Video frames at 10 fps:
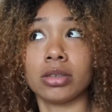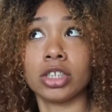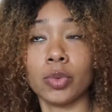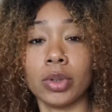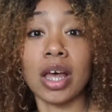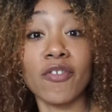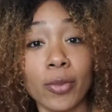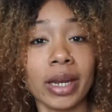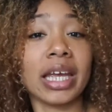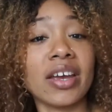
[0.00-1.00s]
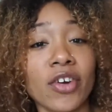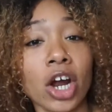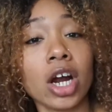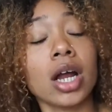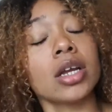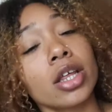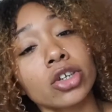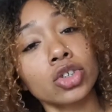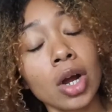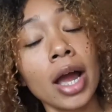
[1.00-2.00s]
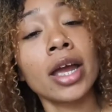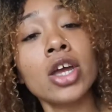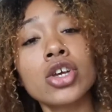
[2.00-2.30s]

she would love for me to give her another try.